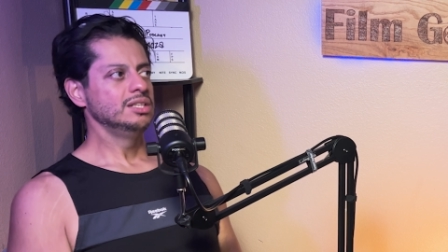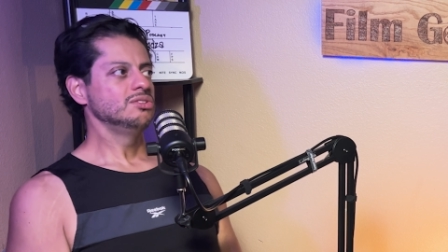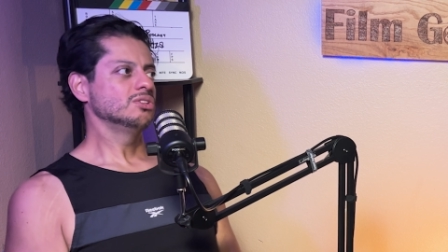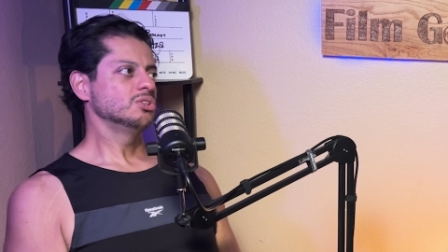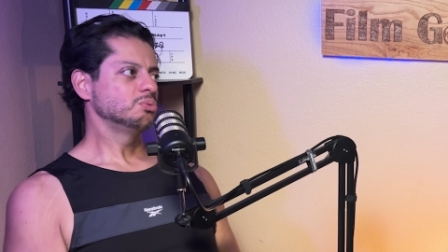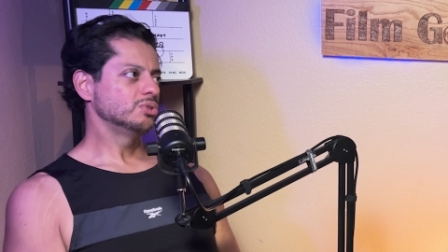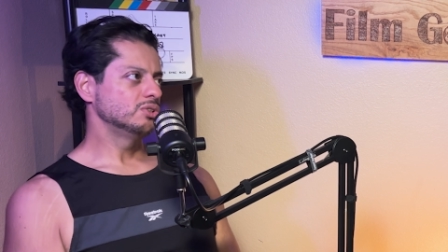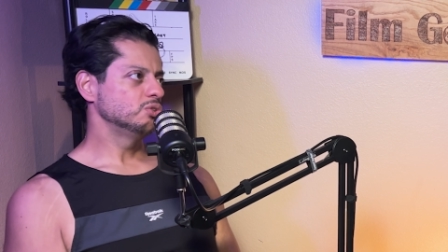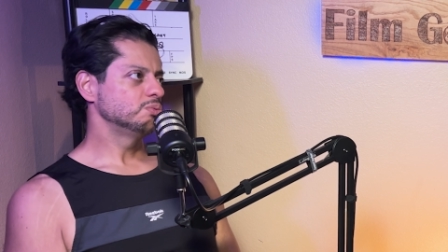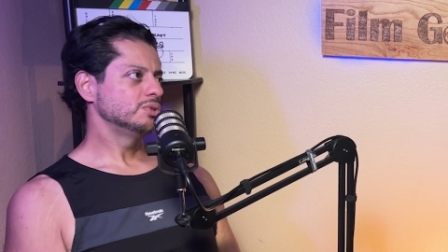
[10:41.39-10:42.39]
So those
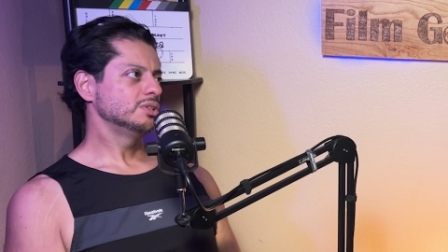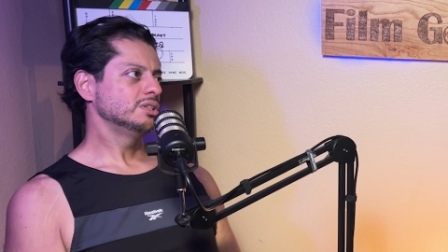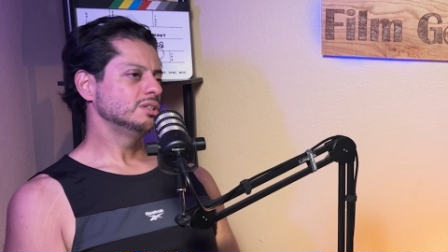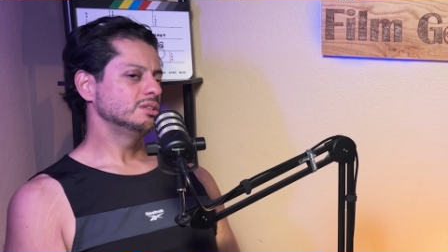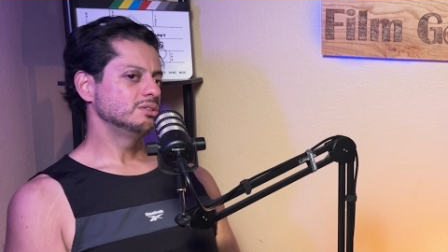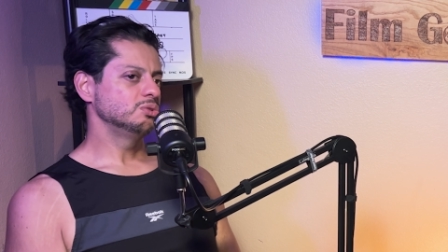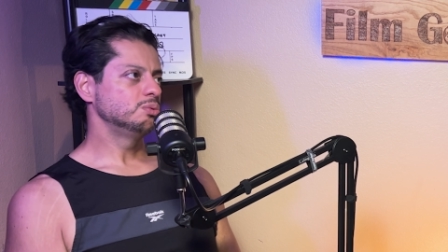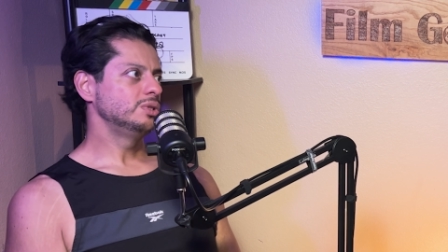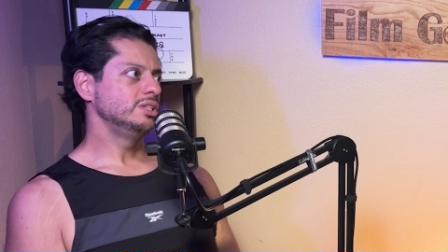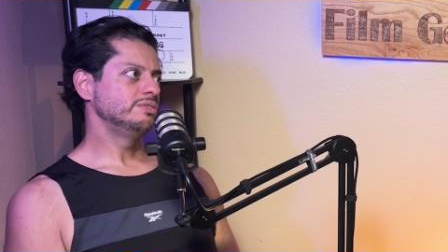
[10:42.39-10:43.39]
were
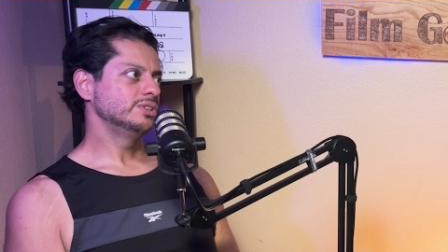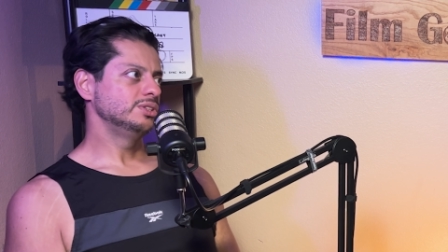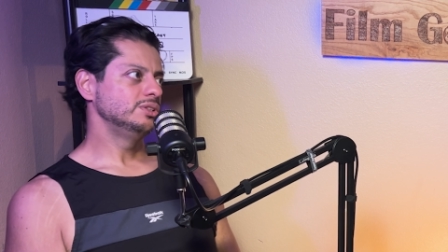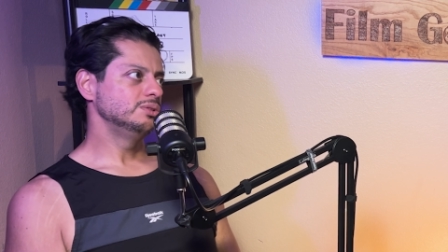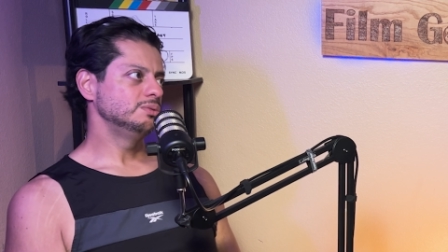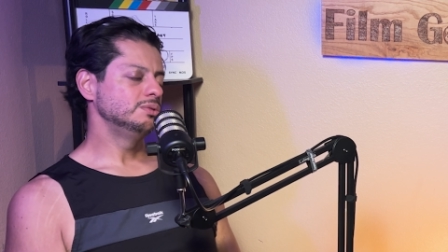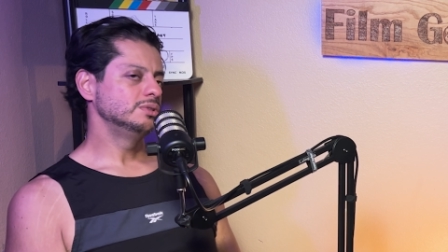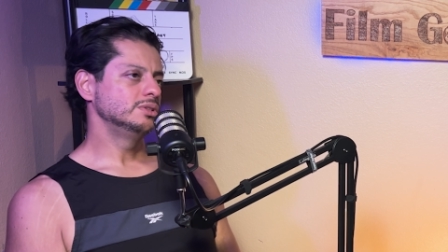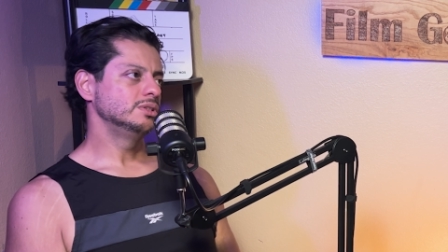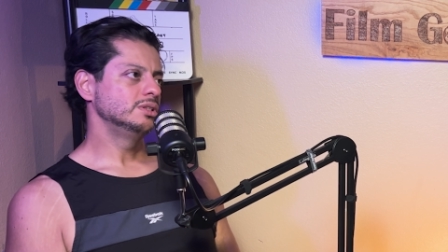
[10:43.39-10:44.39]
really fun to do,
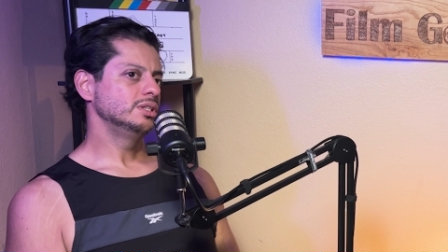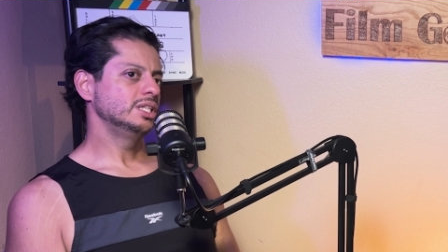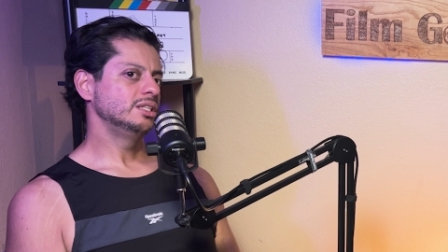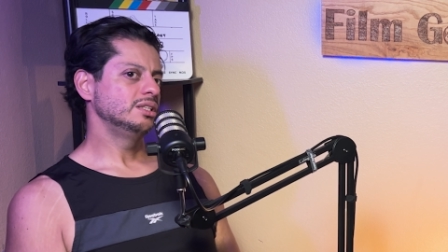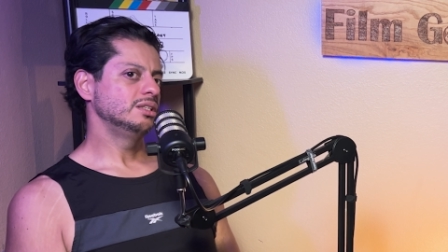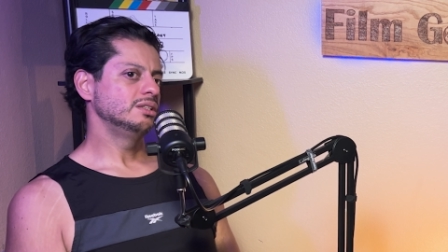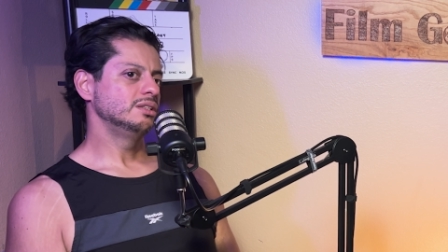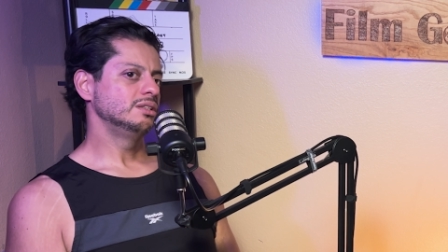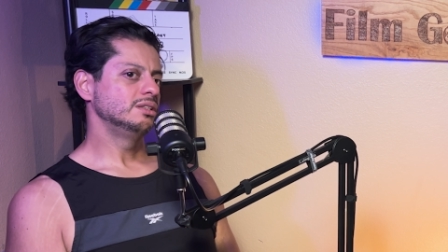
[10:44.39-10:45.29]
and